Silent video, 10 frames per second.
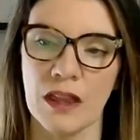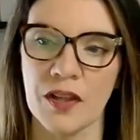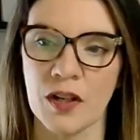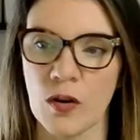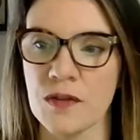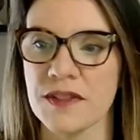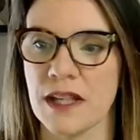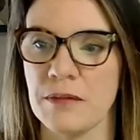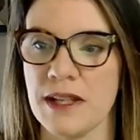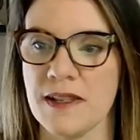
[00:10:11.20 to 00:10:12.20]
the goals
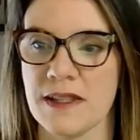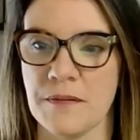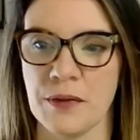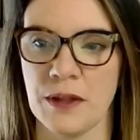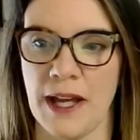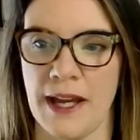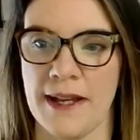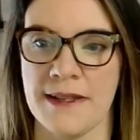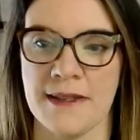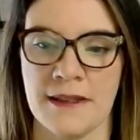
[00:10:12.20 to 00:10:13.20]
can be as simple
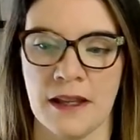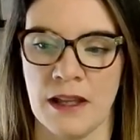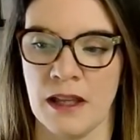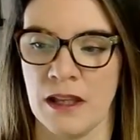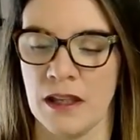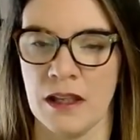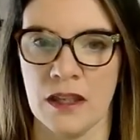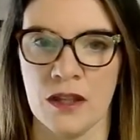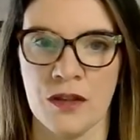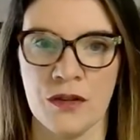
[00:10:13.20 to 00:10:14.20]
as
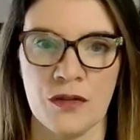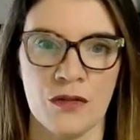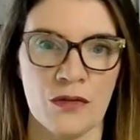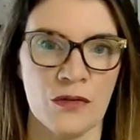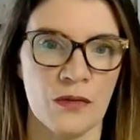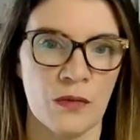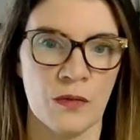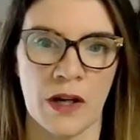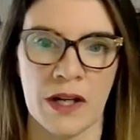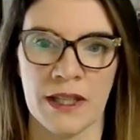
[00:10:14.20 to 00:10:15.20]
you
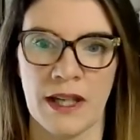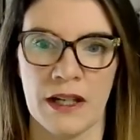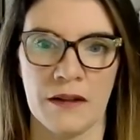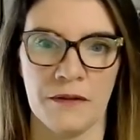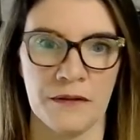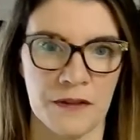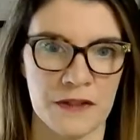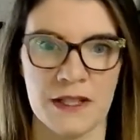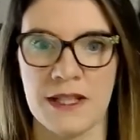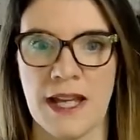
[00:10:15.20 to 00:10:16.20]
want to get
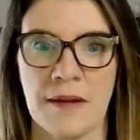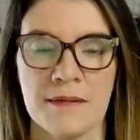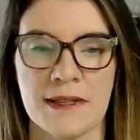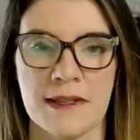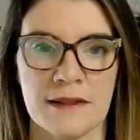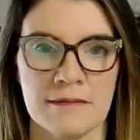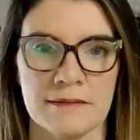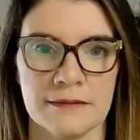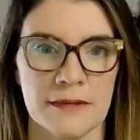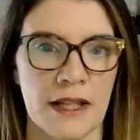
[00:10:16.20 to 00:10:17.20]
50 DMs,
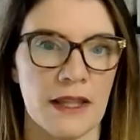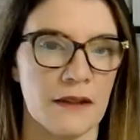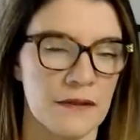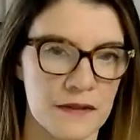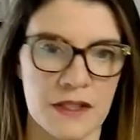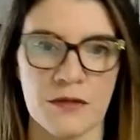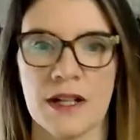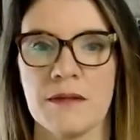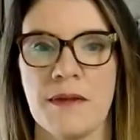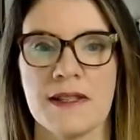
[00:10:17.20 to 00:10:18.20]
right? Like 50
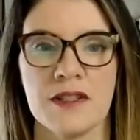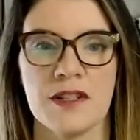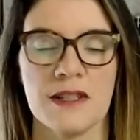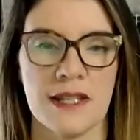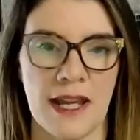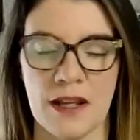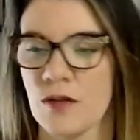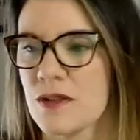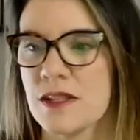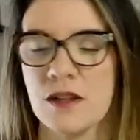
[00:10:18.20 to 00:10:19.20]
direct messages a day,
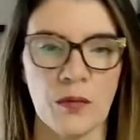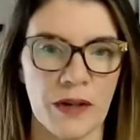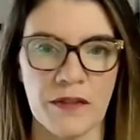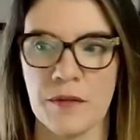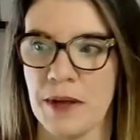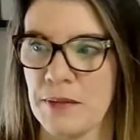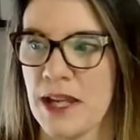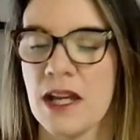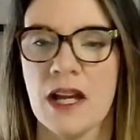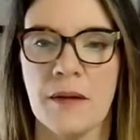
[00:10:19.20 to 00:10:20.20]
or whatever it may
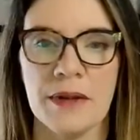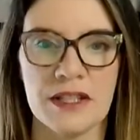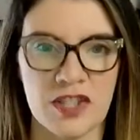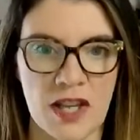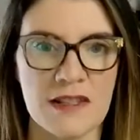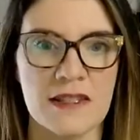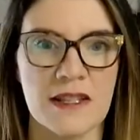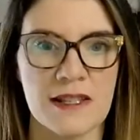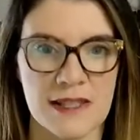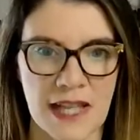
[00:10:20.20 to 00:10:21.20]
be. But
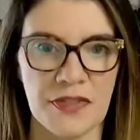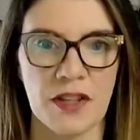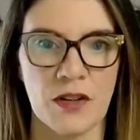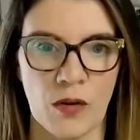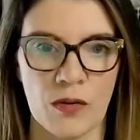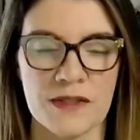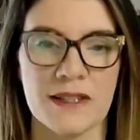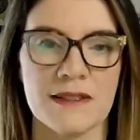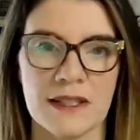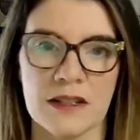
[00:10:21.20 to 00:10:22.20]
just set the goals
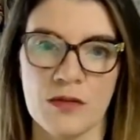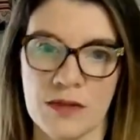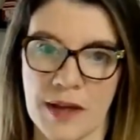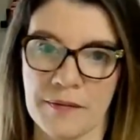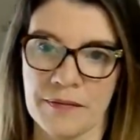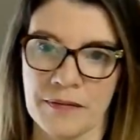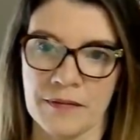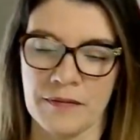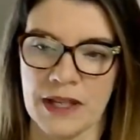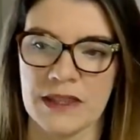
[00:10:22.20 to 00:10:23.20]
and stick to them.
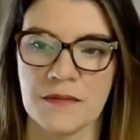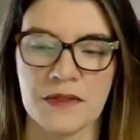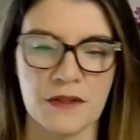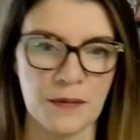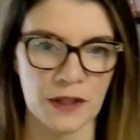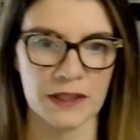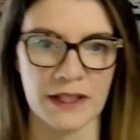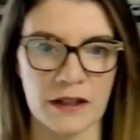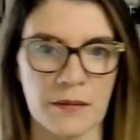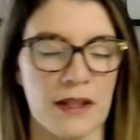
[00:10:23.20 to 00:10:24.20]
Make them super
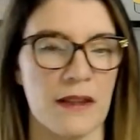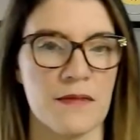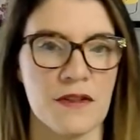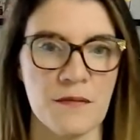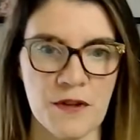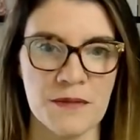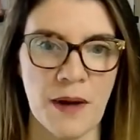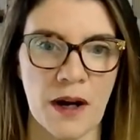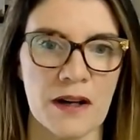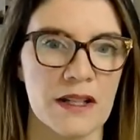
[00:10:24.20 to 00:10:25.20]
clear, make them super
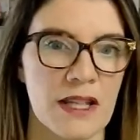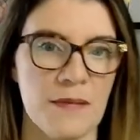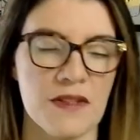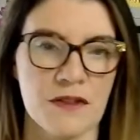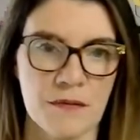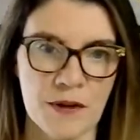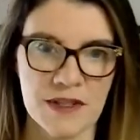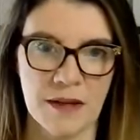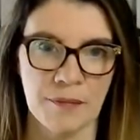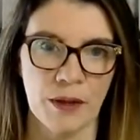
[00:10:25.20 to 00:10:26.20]
smart, keep it super
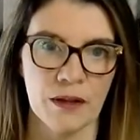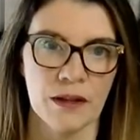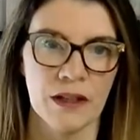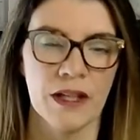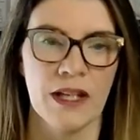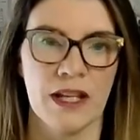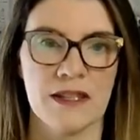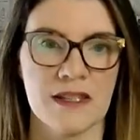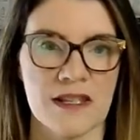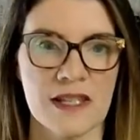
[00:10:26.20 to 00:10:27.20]
simple.
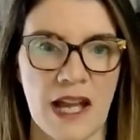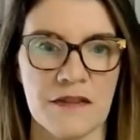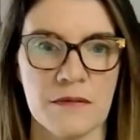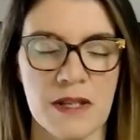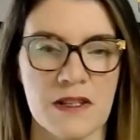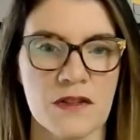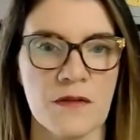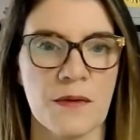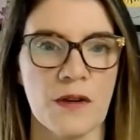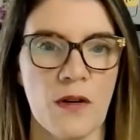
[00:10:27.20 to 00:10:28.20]
This doesn't have to be
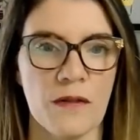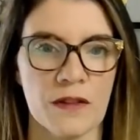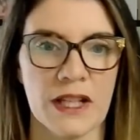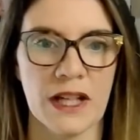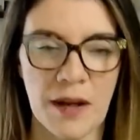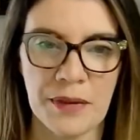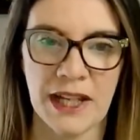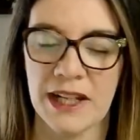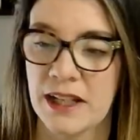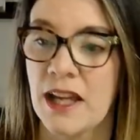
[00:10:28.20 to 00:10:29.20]
super overly
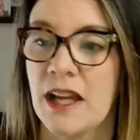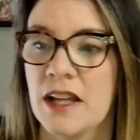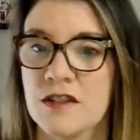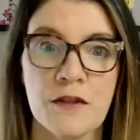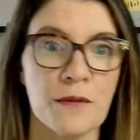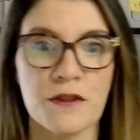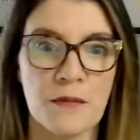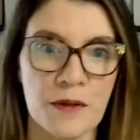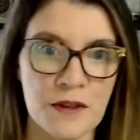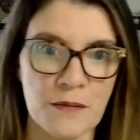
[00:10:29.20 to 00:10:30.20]
complicated, super,
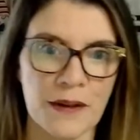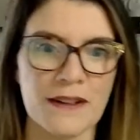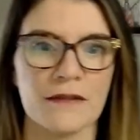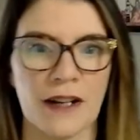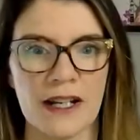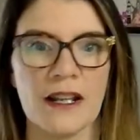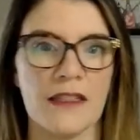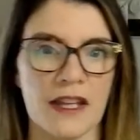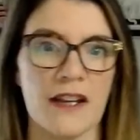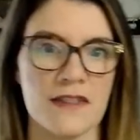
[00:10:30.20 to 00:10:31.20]
super, super, right? I
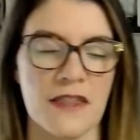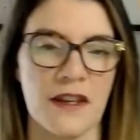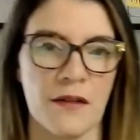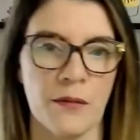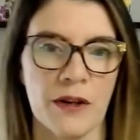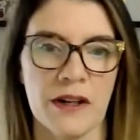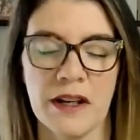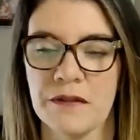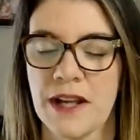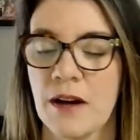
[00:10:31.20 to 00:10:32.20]
think I've said that a word
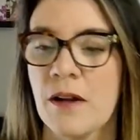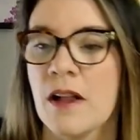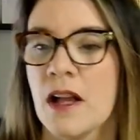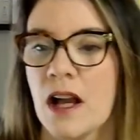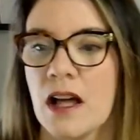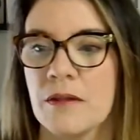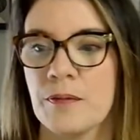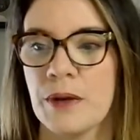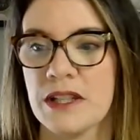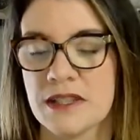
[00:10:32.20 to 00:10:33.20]
enough now.
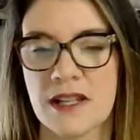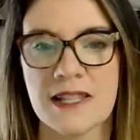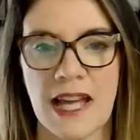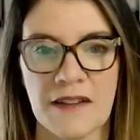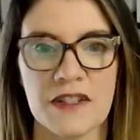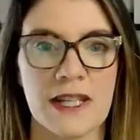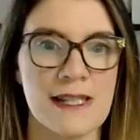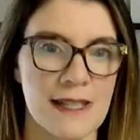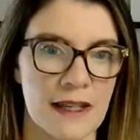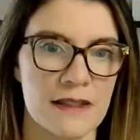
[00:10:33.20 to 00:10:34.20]
But it does have to
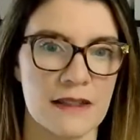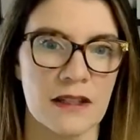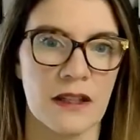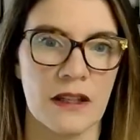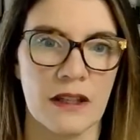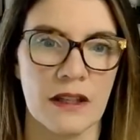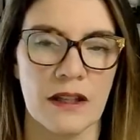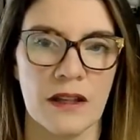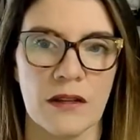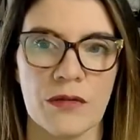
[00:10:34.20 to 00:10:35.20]
exist.
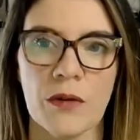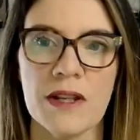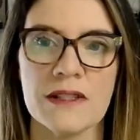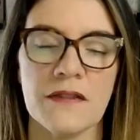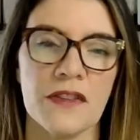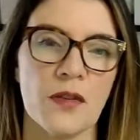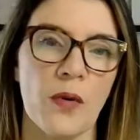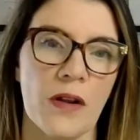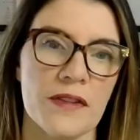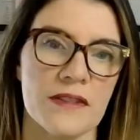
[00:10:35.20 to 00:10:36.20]
Throwing stuff at the
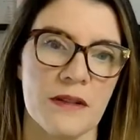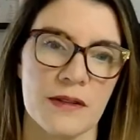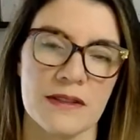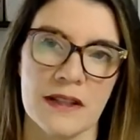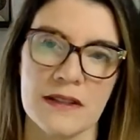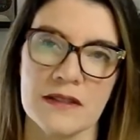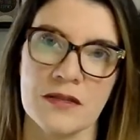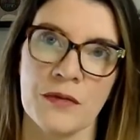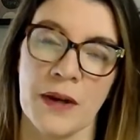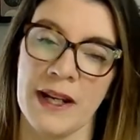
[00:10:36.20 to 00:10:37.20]
wall to see what sticks is
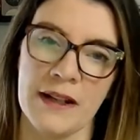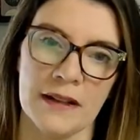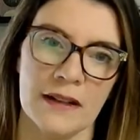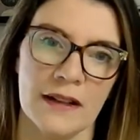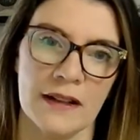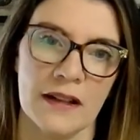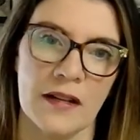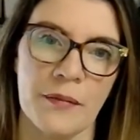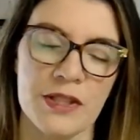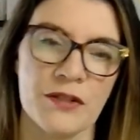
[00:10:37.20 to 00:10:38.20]
great,
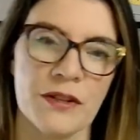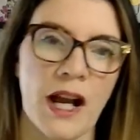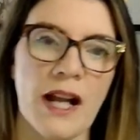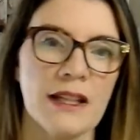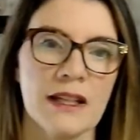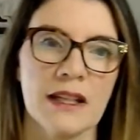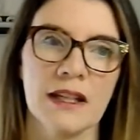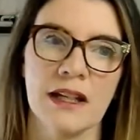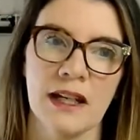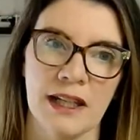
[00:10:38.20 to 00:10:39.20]
but you're not
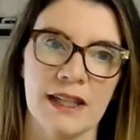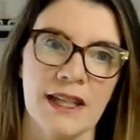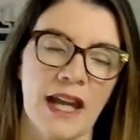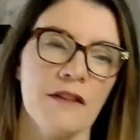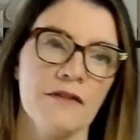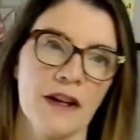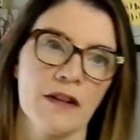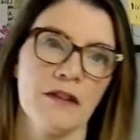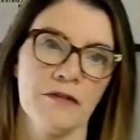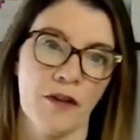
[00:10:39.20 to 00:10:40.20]
going to get
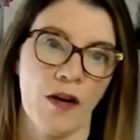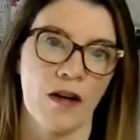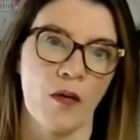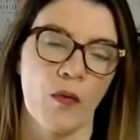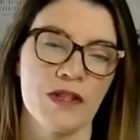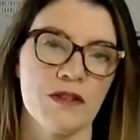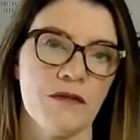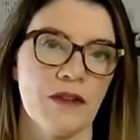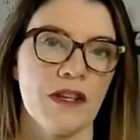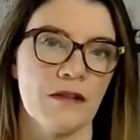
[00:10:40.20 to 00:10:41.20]
very far. Once you
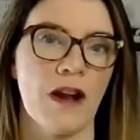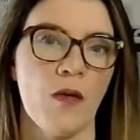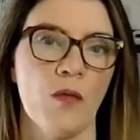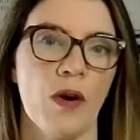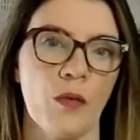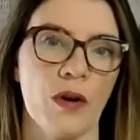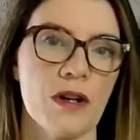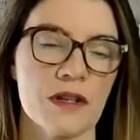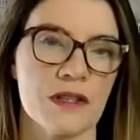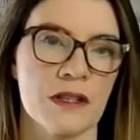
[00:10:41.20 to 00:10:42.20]
figure out what
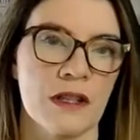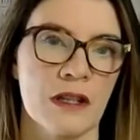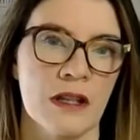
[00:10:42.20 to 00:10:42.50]
works,